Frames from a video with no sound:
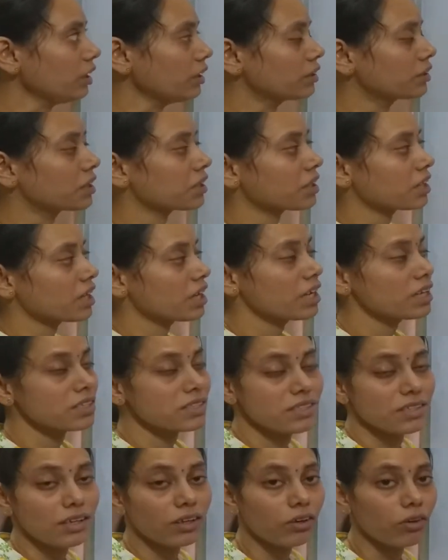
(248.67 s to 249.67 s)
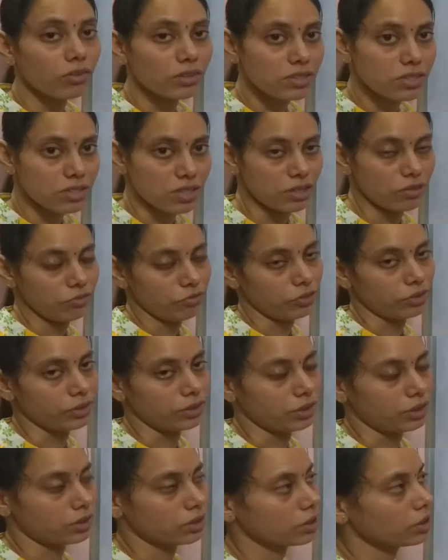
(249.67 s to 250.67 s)
the K is a constant for
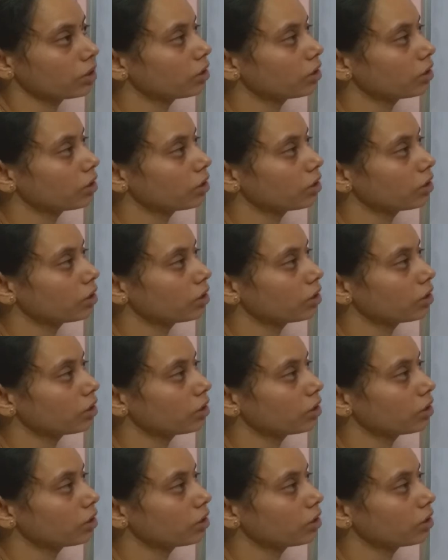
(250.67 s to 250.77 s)
that.